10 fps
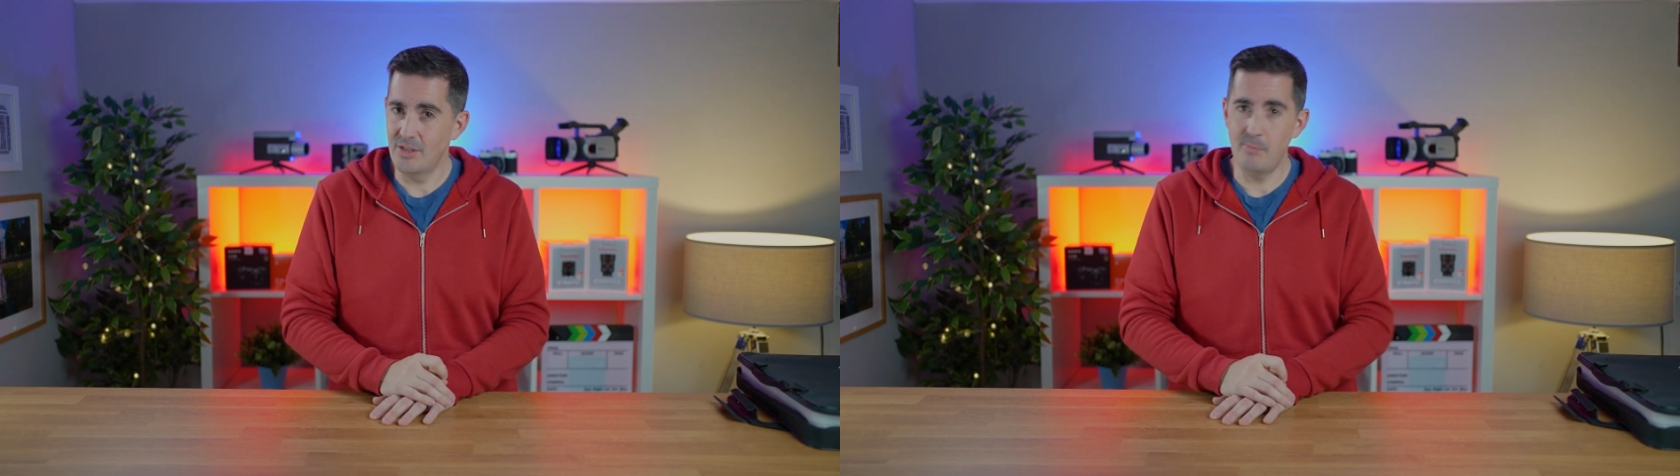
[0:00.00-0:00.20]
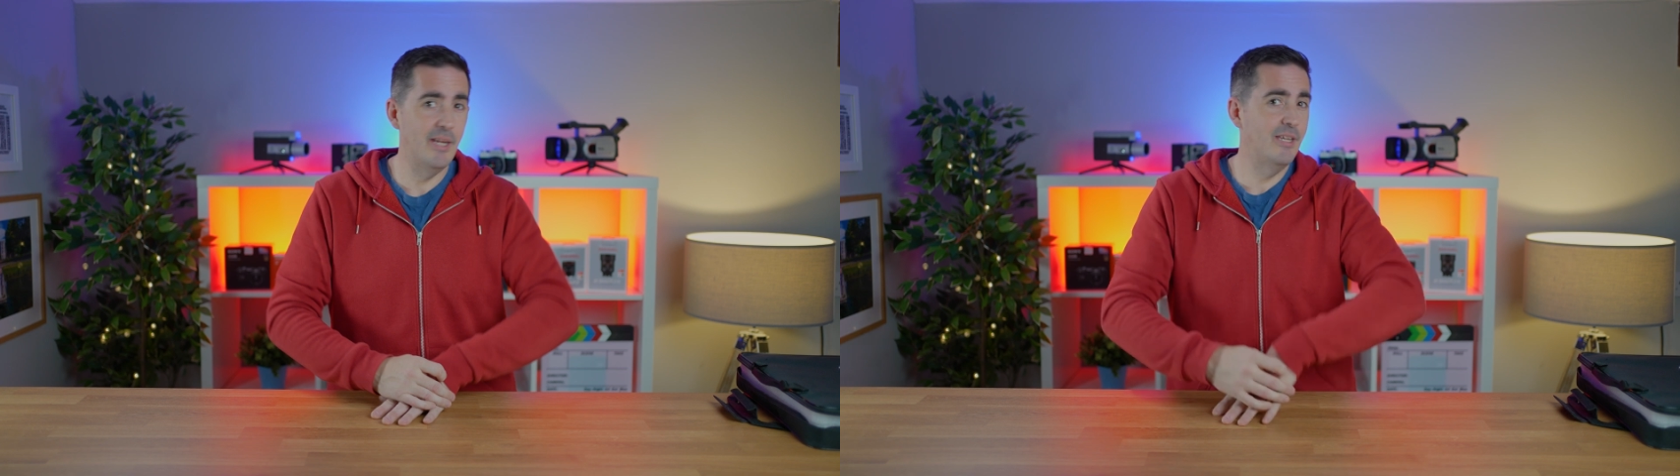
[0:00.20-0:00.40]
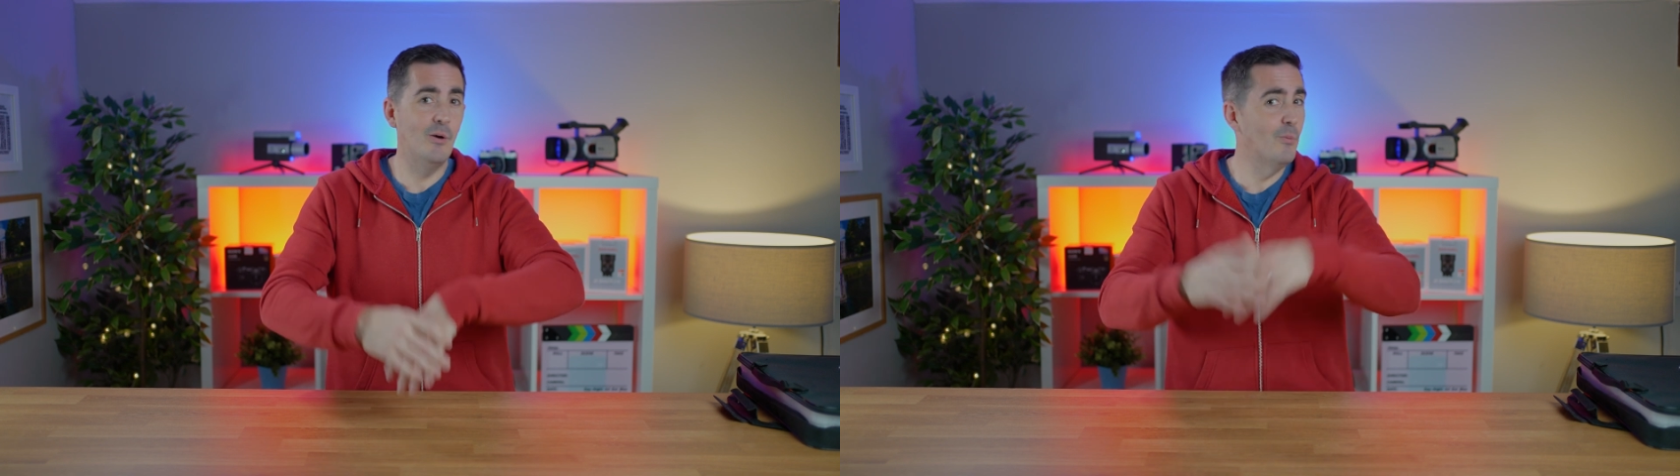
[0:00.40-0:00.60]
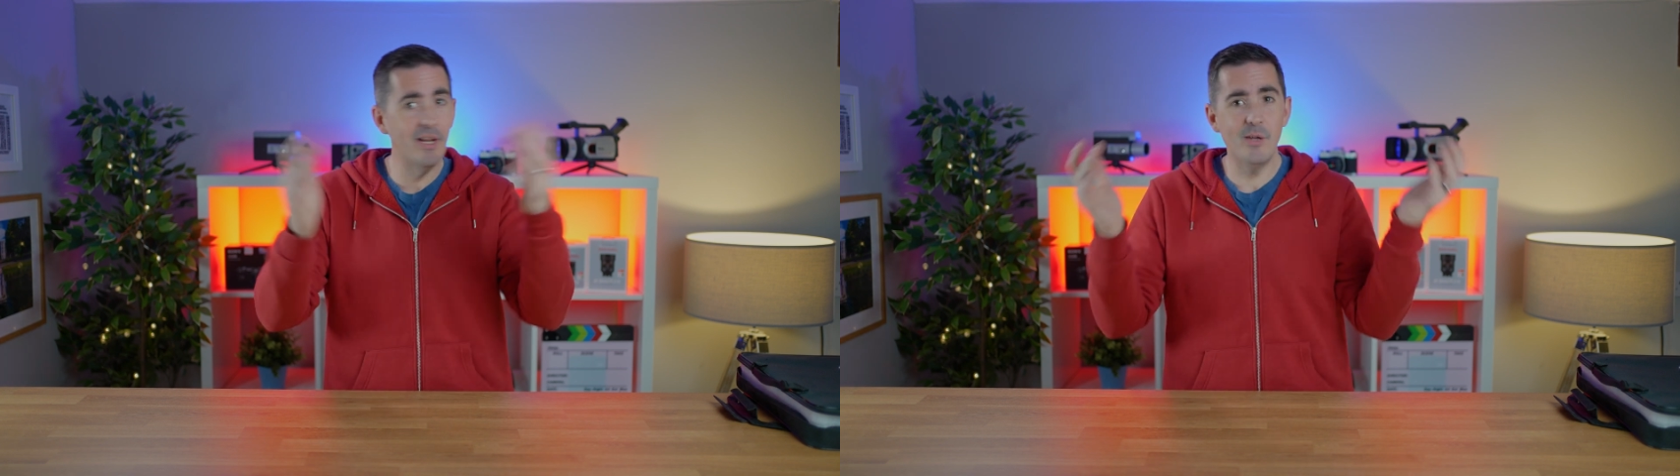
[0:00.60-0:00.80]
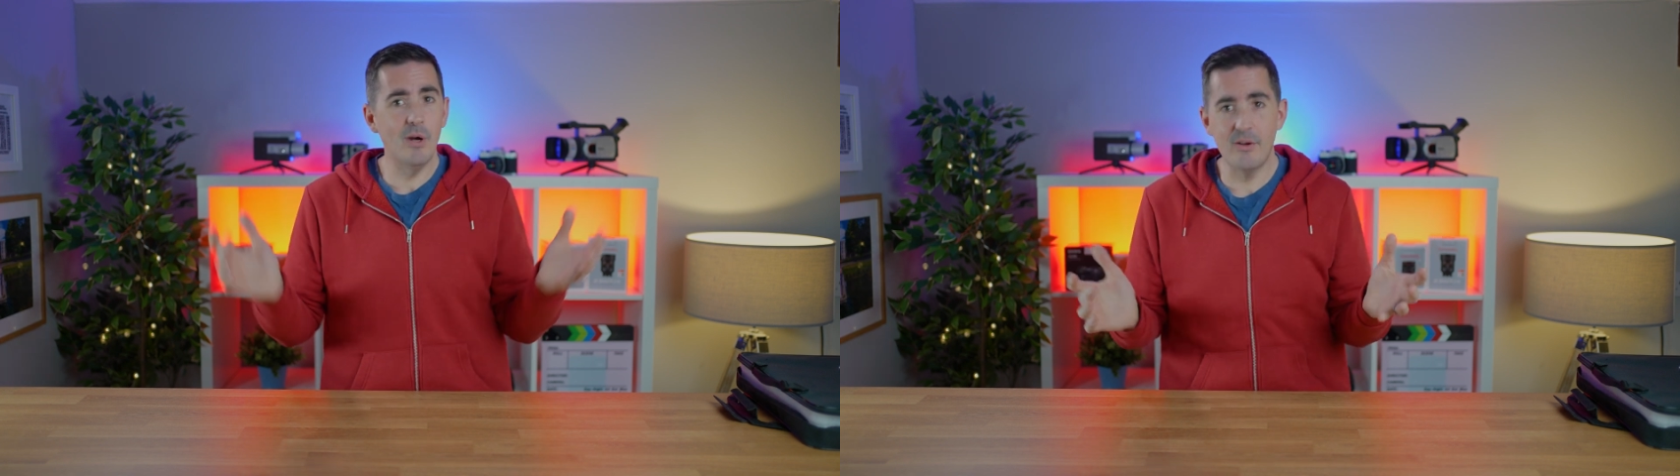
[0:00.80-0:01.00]
depending on where
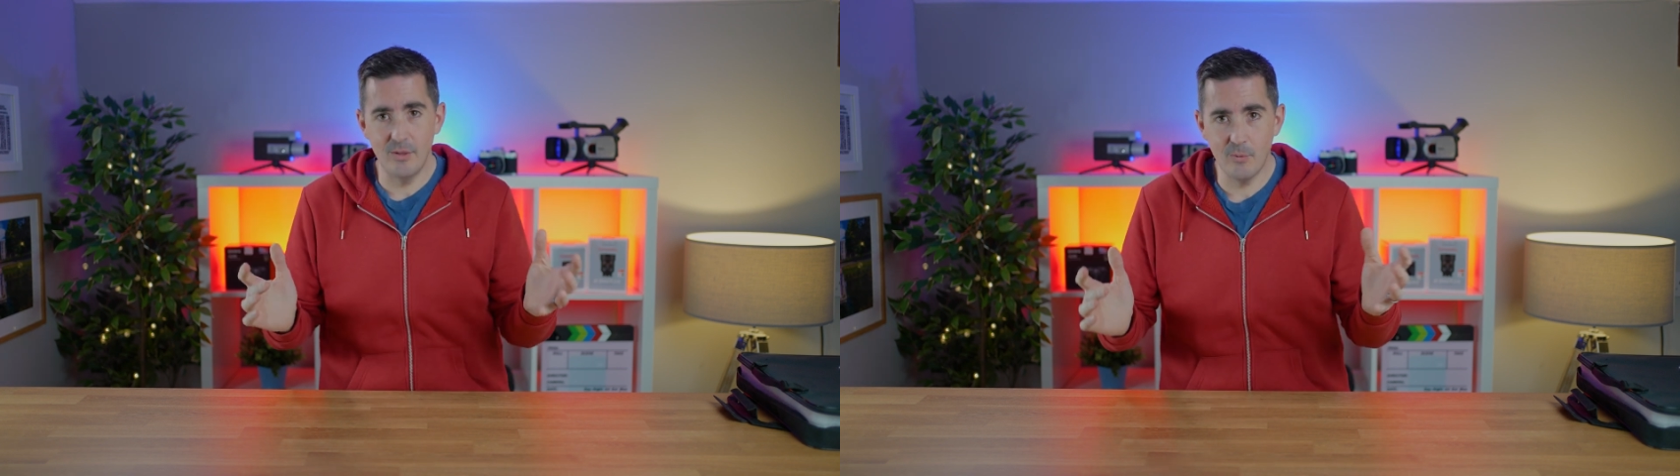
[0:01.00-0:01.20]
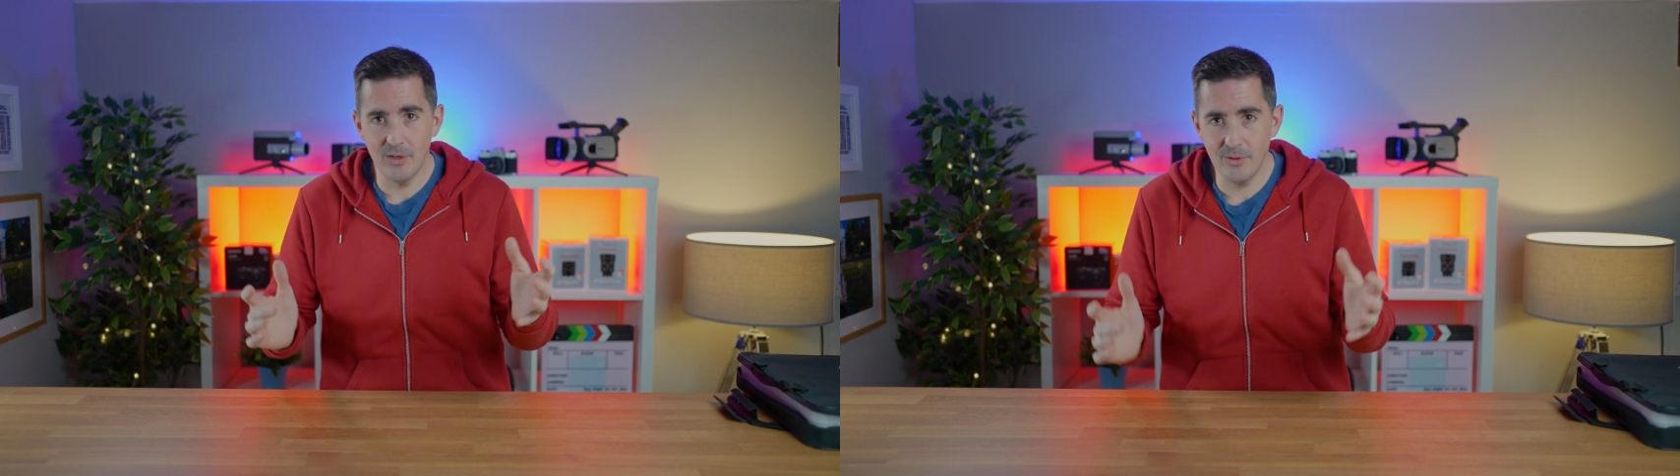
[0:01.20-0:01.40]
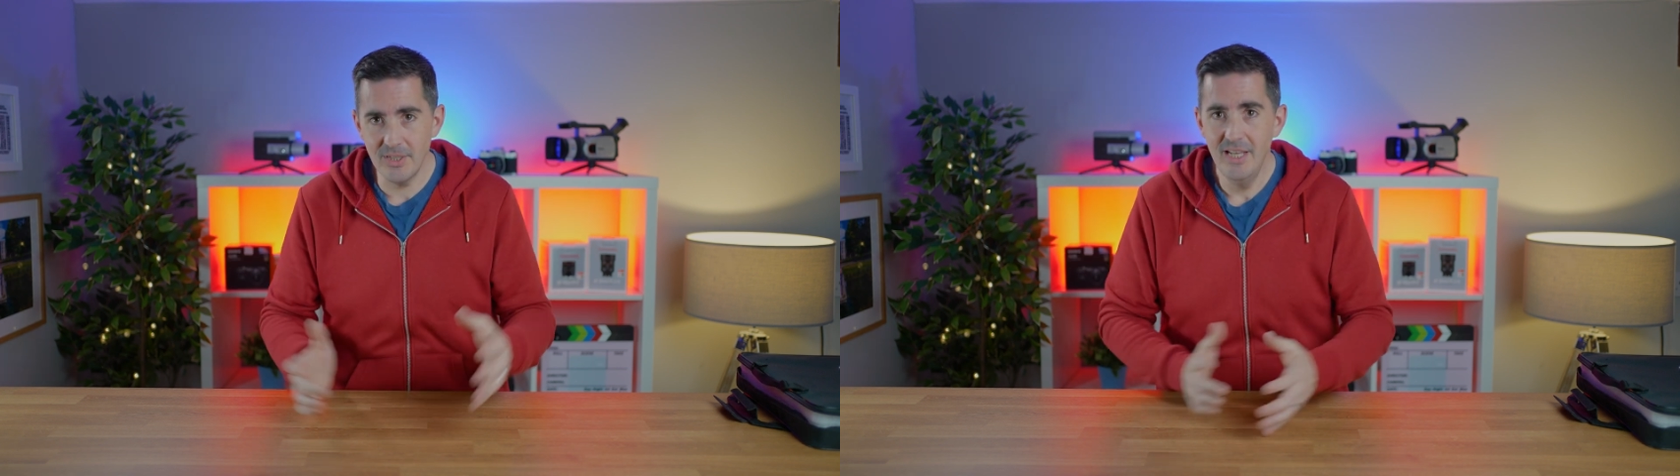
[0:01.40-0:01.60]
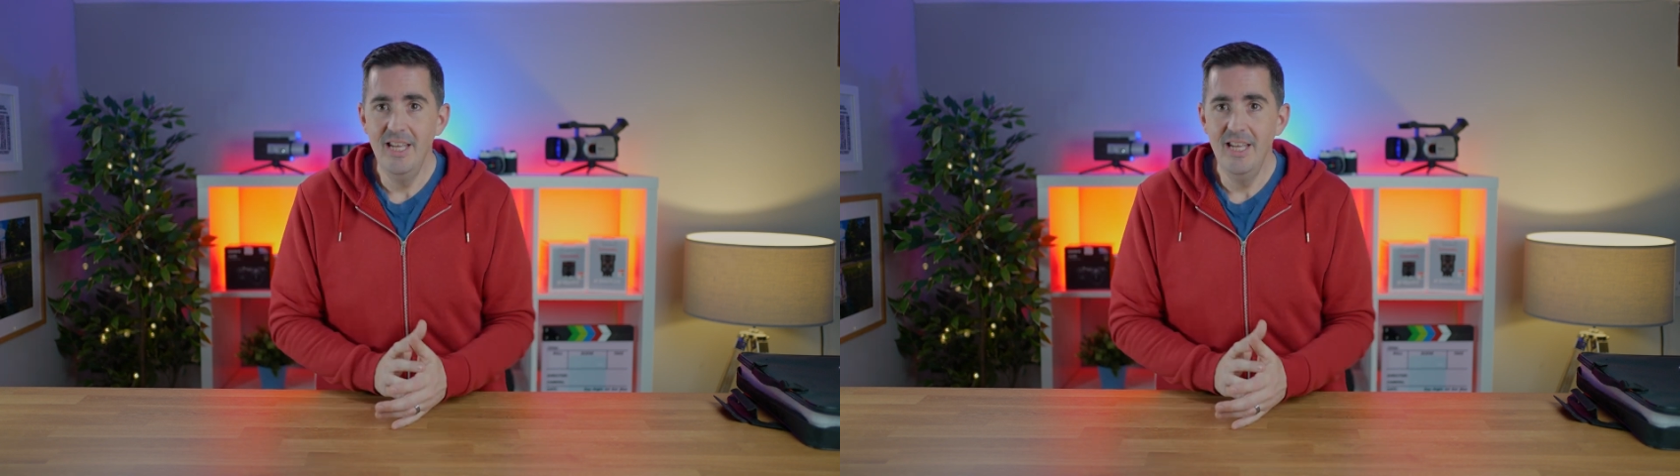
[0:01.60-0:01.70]
you are in the world